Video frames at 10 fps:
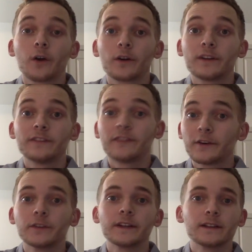already
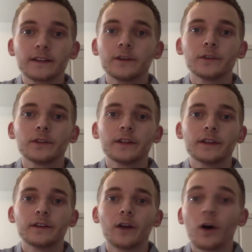federally illegal
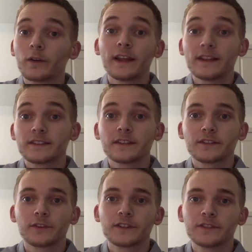in all cases
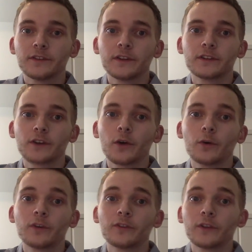for a civilian to
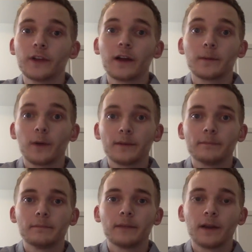own a fully
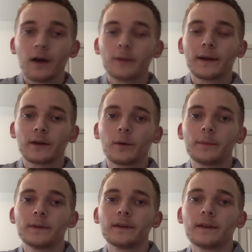automatic
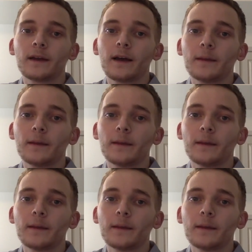weapon